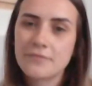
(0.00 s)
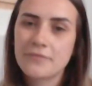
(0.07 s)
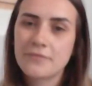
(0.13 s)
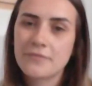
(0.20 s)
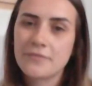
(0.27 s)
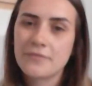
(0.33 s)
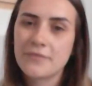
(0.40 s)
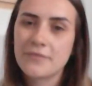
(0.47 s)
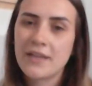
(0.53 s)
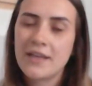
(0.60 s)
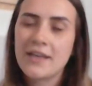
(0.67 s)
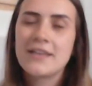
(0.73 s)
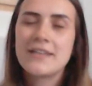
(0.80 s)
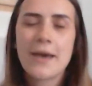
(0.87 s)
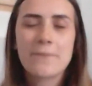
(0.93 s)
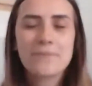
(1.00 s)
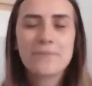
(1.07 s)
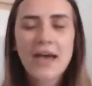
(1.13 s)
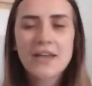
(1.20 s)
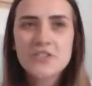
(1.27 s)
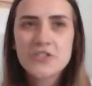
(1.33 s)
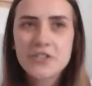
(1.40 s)
I chose Naomi
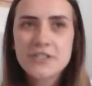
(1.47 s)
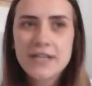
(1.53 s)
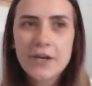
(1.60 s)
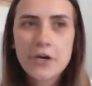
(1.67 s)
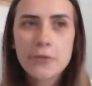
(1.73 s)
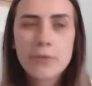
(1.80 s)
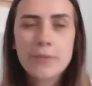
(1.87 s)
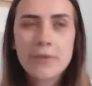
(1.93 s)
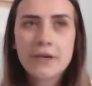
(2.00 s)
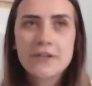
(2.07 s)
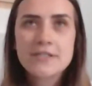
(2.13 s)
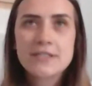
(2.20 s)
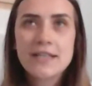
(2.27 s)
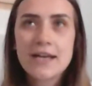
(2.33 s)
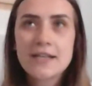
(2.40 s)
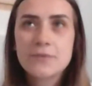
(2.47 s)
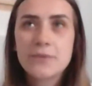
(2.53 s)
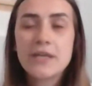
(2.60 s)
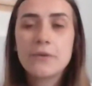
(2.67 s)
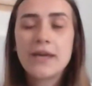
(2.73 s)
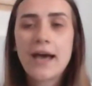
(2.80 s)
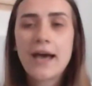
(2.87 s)
because last week we had um,
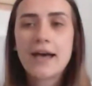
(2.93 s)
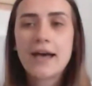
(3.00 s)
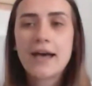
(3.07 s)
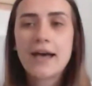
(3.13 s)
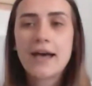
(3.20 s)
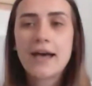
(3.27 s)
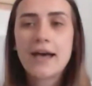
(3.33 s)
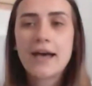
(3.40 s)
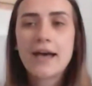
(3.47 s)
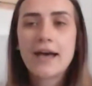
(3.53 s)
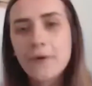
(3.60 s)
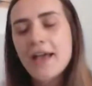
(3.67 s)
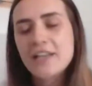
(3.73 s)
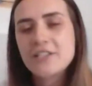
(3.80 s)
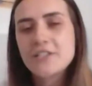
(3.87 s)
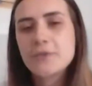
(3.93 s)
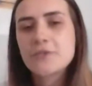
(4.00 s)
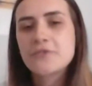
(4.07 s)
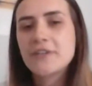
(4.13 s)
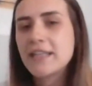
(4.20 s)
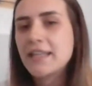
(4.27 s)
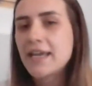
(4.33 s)
a Google Hangout and she
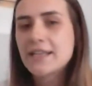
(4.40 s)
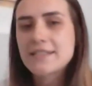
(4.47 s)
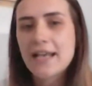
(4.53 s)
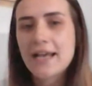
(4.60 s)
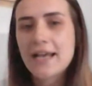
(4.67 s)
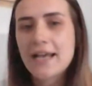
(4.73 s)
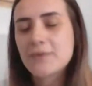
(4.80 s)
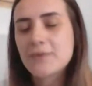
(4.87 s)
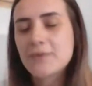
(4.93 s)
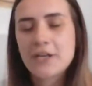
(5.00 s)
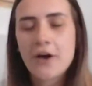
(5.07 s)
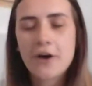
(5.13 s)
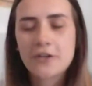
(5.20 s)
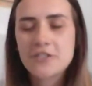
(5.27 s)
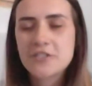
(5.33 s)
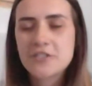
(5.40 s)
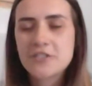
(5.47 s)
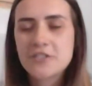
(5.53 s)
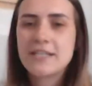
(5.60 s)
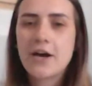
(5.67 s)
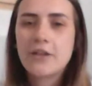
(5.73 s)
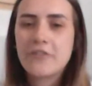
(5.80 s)
was really excited when she got on and she could
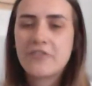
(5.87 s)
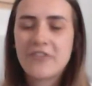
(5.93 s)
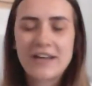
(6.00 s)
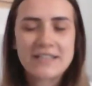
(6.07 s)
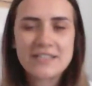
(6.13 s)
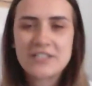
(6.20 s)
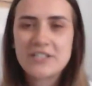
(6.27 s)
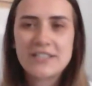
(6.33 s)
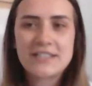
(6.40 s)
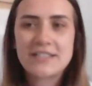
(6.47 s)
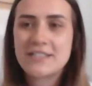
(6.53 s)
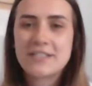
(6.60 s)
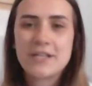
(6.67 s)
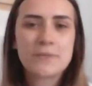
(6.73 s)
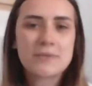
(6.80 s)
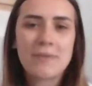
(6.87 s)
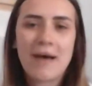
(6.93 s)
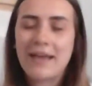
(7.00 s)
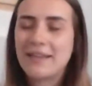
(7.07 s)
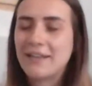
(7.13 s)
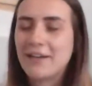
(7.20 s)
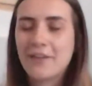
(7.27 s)
see all her friends and she didn't stop
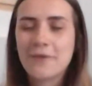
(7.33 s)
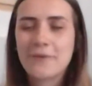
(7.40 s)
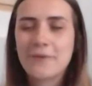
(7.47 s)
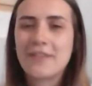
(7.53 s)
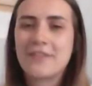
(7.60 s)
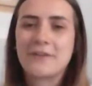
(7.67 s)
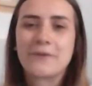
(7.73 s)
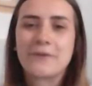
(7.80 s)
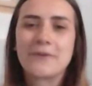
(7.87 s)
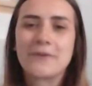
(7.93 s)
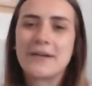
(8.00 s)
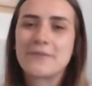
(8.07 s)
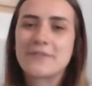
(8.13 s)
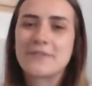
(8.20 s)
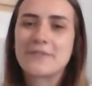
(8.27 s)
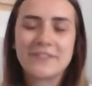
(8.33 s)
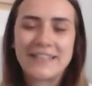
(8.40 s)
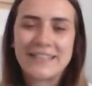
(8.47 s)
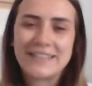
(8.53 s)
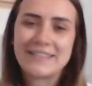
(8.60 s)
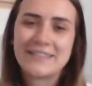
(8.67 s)
smiling all the way through. It was lovely.